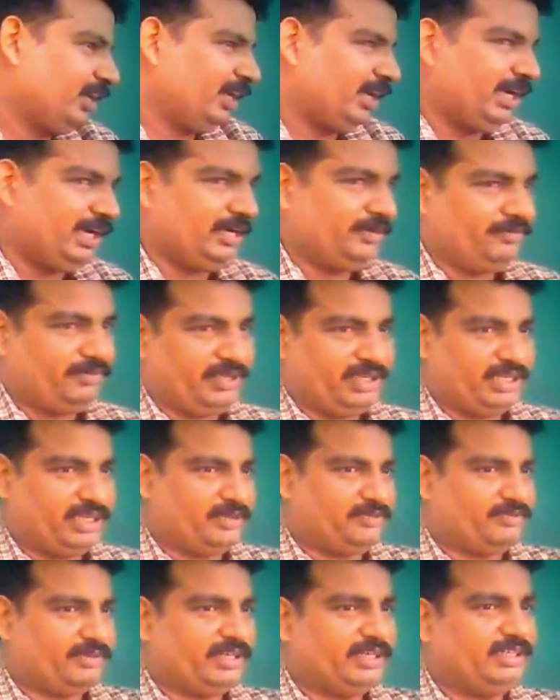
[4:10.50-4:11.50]
And we
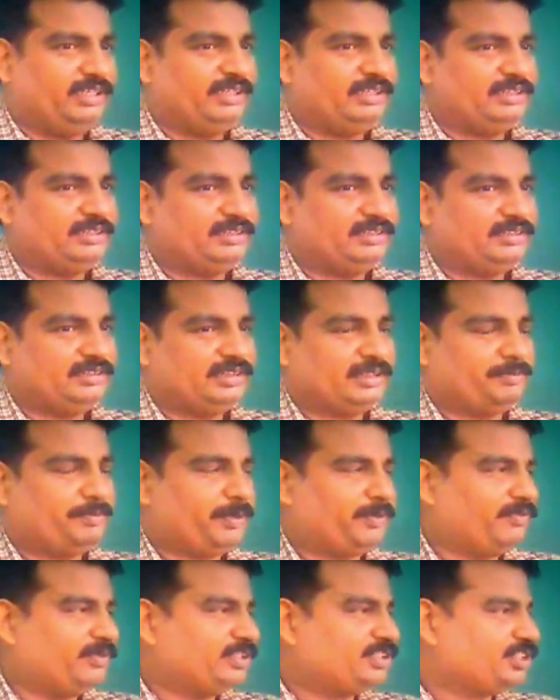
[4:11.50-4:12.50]
govern the
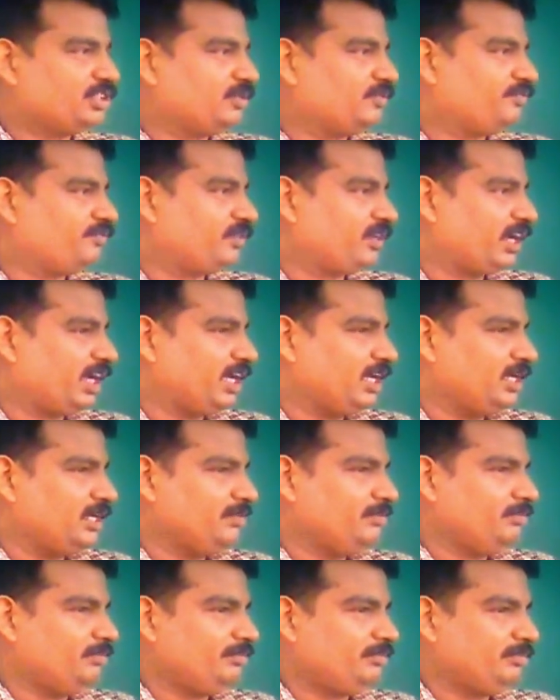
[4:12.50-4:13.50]
prevention of
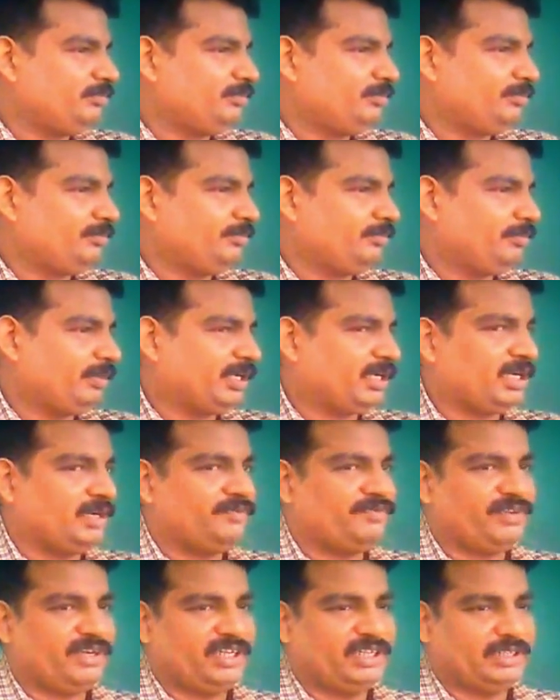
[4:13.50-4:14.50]
crime by
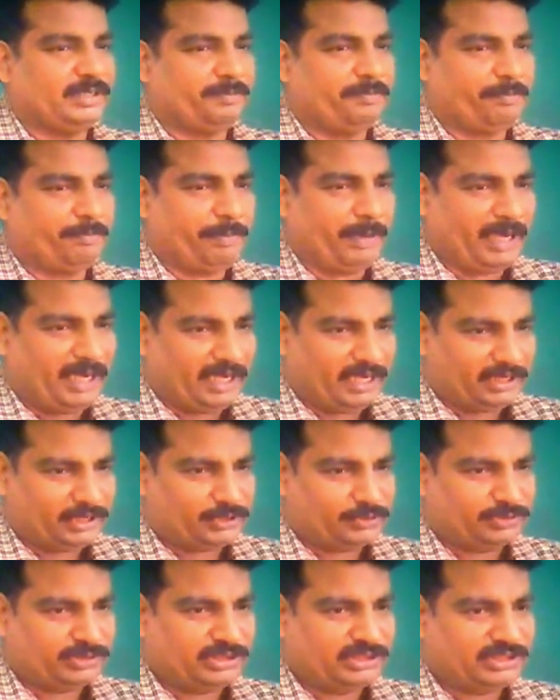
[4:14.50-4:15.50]
conferring the power
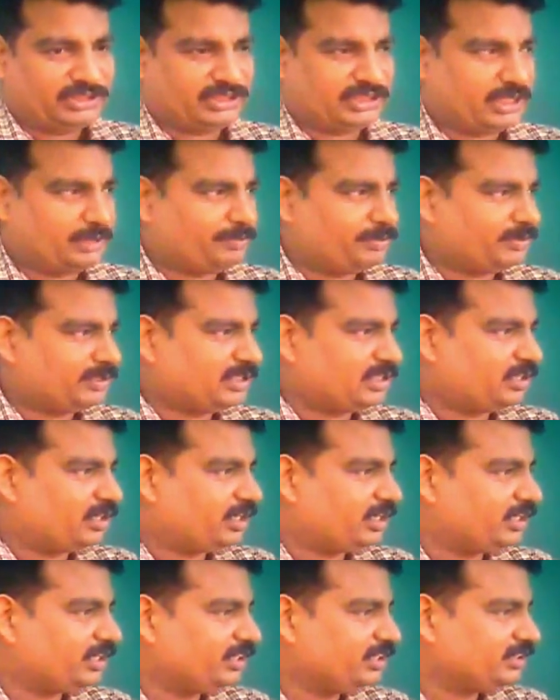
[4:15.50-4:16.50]
to these type of
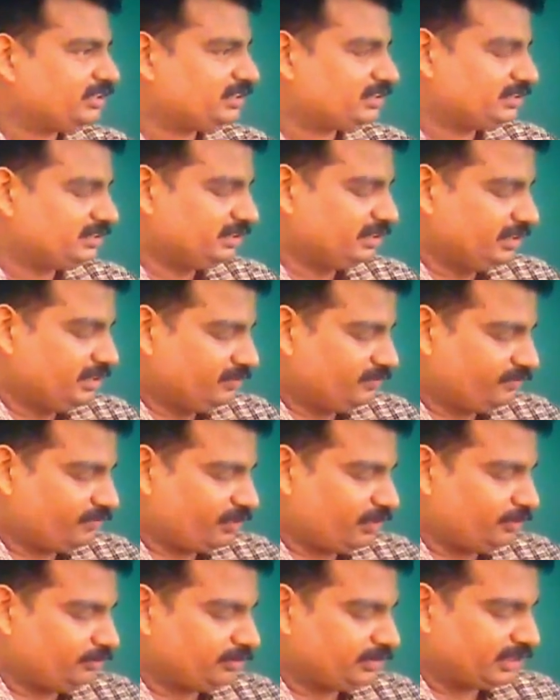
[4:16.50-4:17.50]
authorities
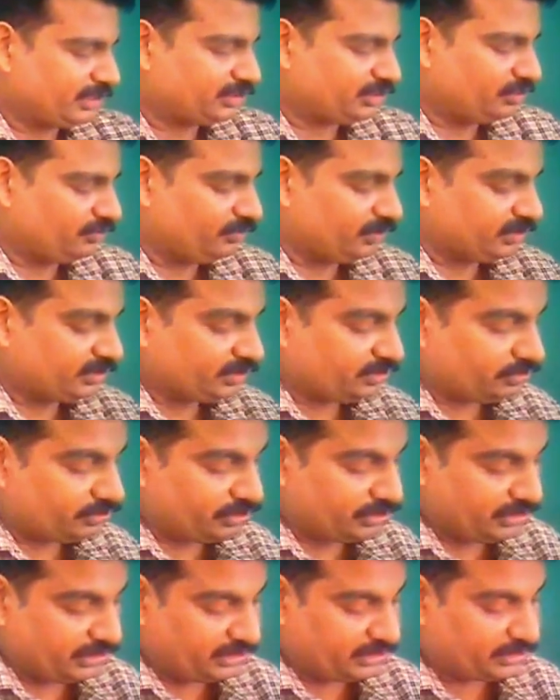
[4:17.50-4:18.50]
from section
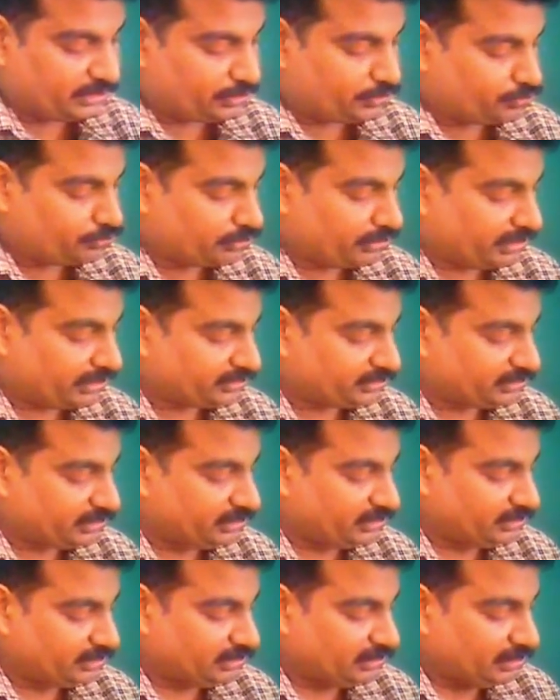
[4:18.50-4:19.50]
106 to
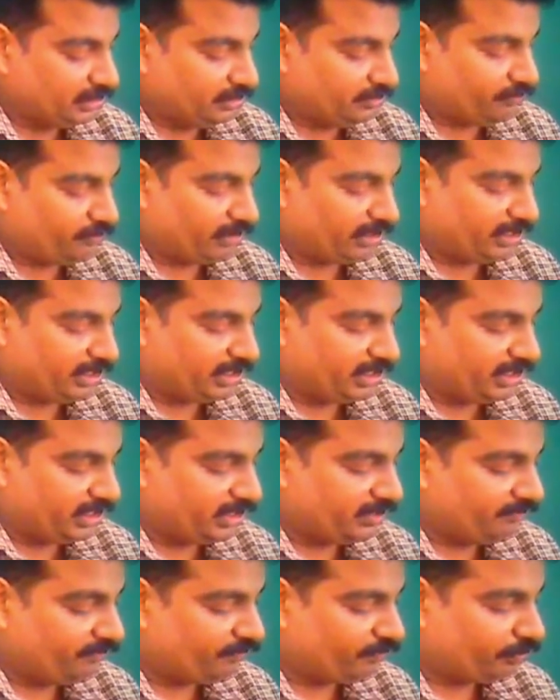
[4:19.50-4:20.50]
section
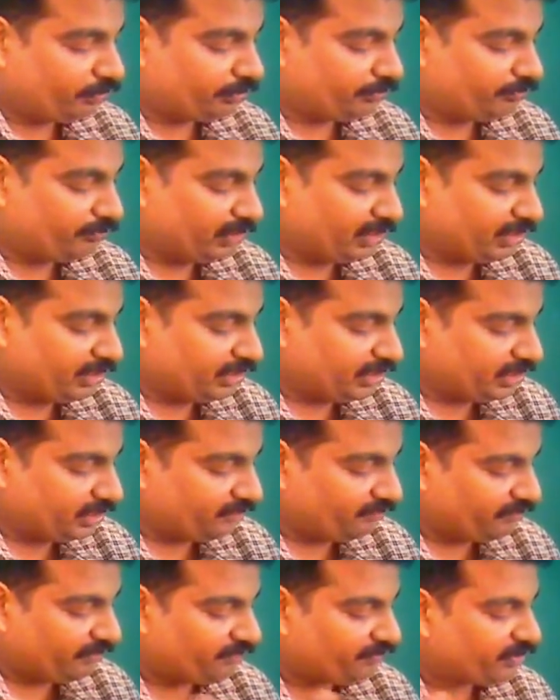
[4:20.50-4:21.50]

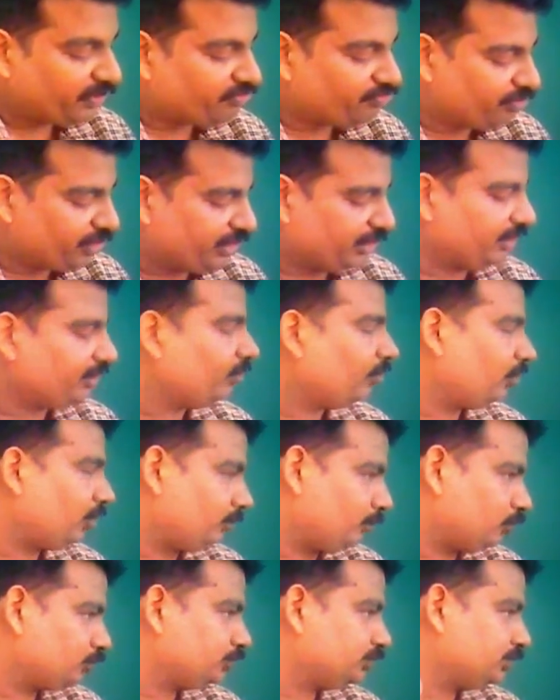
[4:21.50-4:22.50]
153
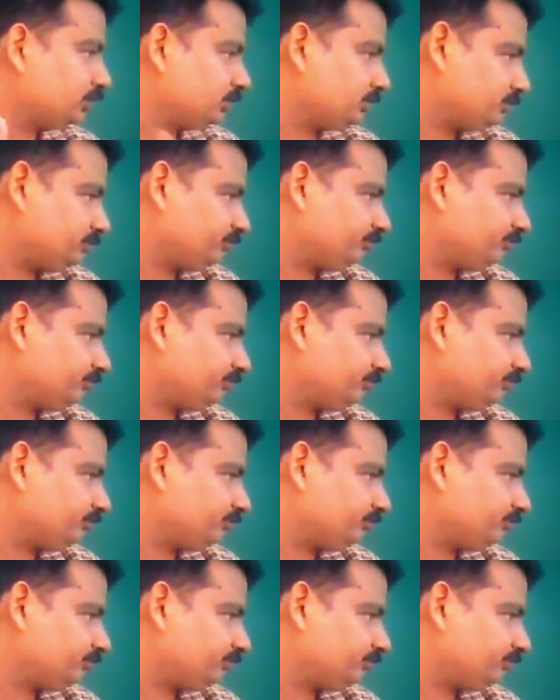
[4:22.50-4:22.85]
almost.